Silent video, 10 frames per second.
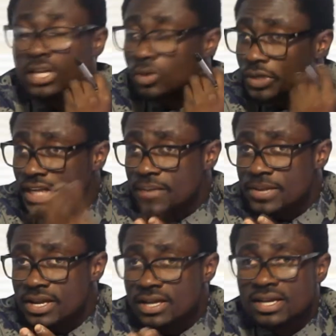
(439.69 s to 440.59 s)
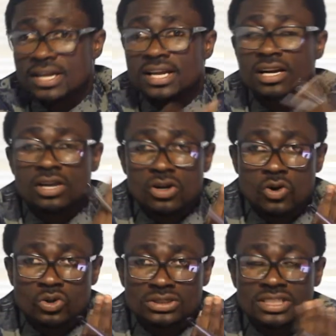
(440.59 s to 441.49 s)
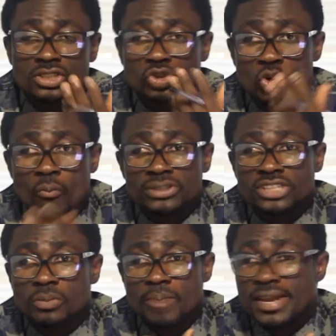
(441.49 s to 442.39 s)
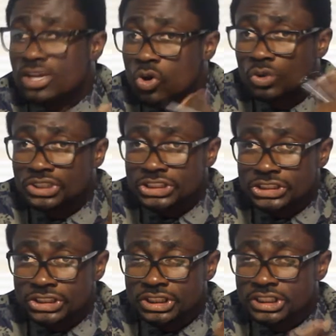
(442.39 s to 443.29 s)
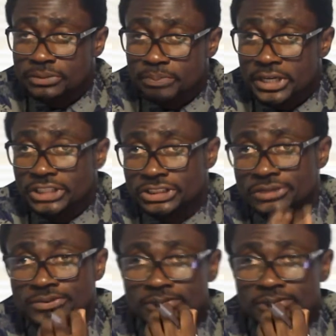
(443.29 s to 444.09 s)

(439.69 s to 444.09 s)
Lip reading: Leukemia can cause thrombocytopenic condition in a patient,